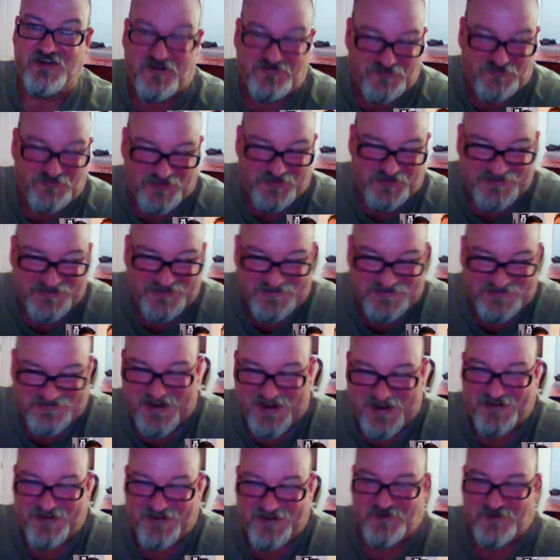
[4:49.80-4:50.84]
with a
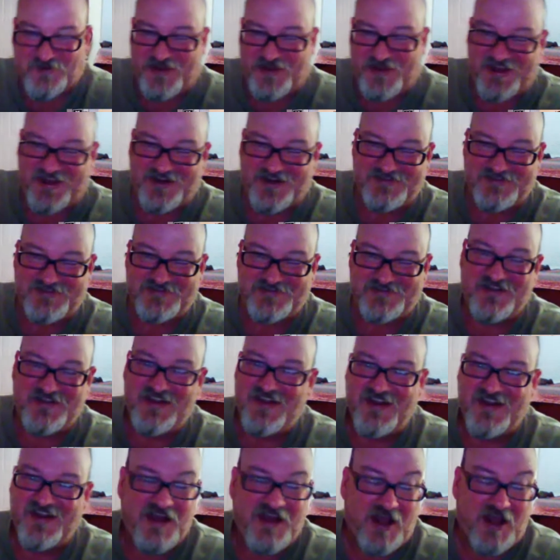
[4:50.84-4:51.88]
style, to be
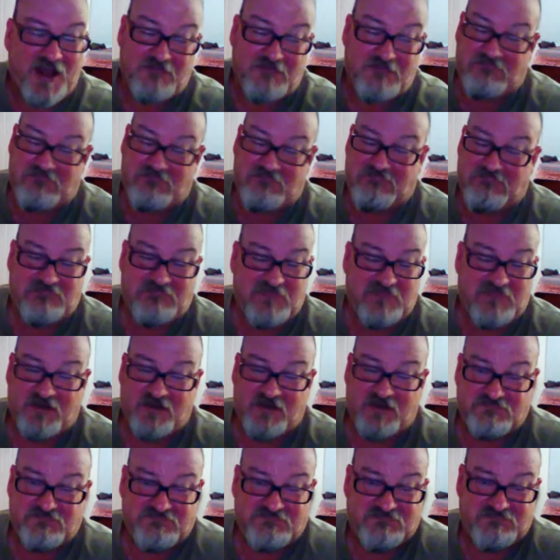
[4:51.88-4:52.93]
honest. Uh, you
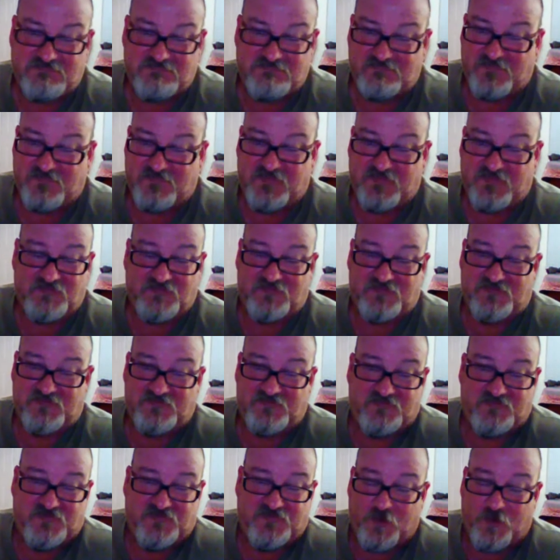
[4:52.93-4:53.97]
know,
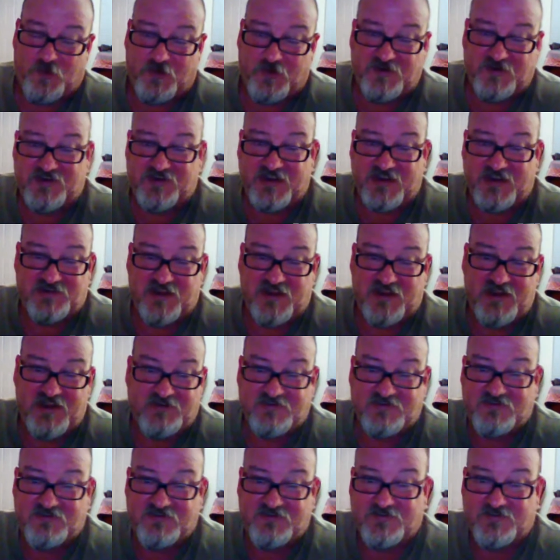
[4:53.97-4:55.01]
Florida
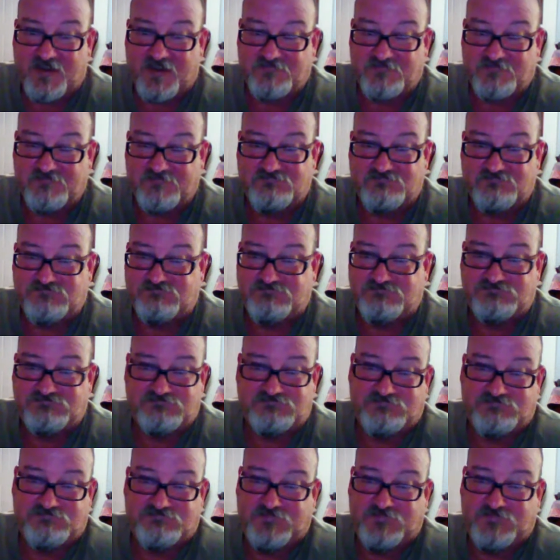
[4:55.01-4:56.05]
saisons. Uh,
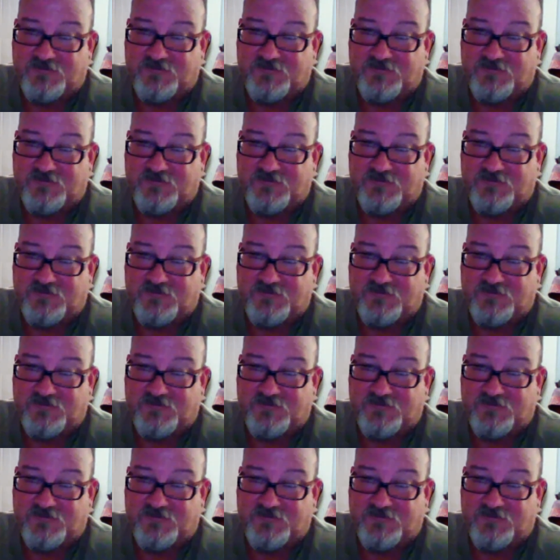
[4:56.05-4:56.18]
there's